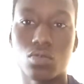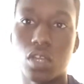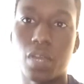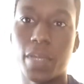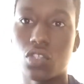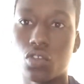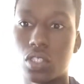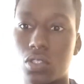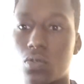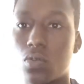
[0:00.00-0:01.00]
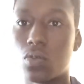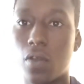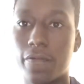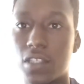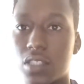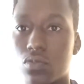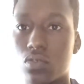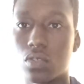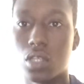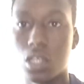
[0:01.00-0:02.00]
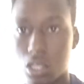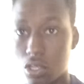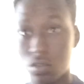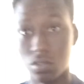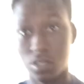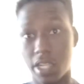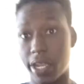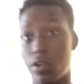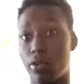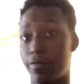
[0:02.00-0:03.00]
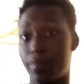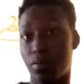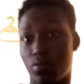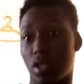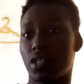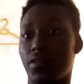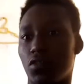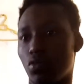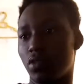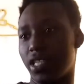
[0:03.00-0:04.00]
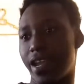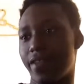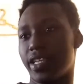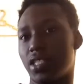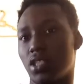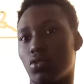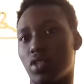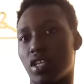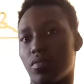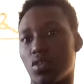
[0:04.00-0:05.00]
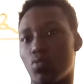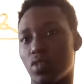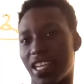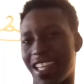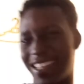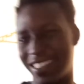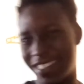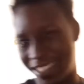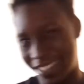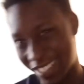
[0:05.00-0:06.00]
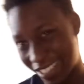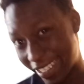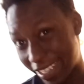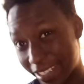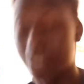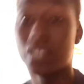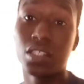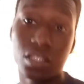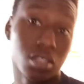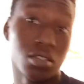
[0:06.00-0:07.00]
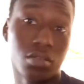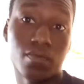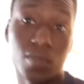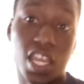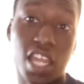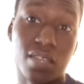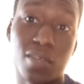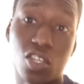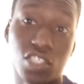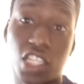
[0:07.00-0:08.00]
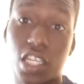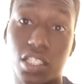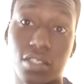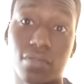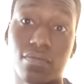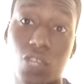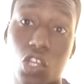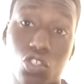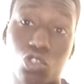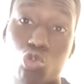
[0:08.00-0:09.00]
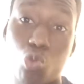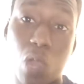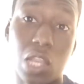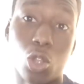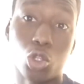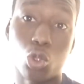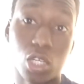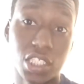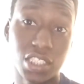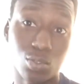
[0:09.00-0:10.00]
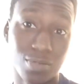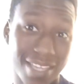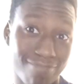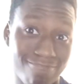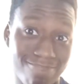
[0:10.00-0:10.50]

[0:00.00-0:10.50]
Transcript: Who am I talking to on Facebook? Because there are a lot of people, and if you don't direct it to them, they won't get interested. Yeah, they may not check it because you are not talking to them.